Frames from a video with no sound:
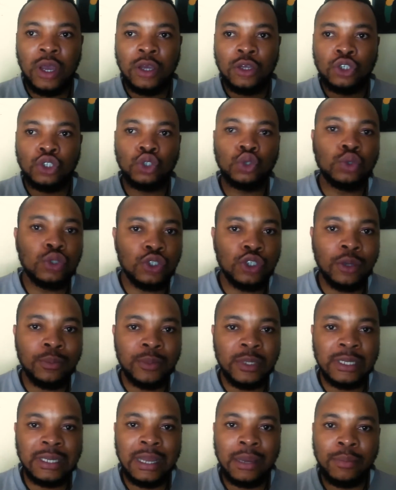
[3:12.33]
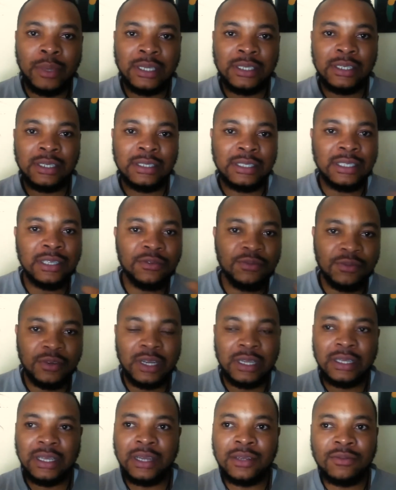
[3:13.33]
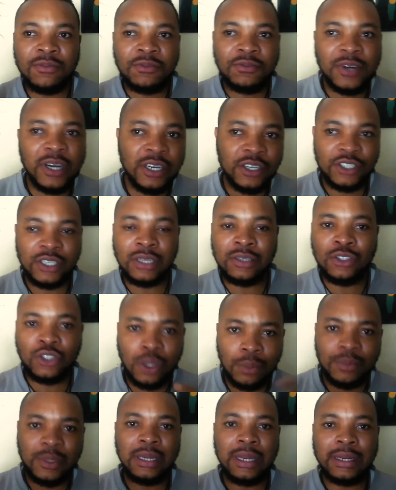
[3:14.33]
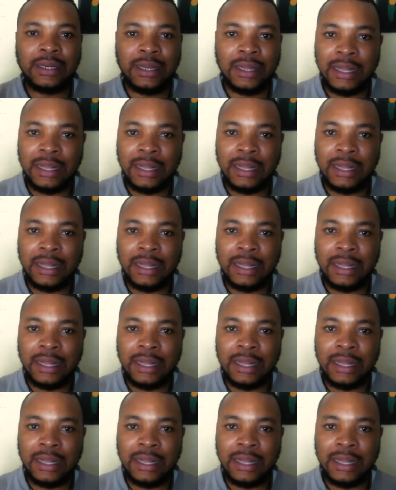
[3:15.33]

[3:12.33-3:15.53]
shoot something that makes it different and fresh and something like that.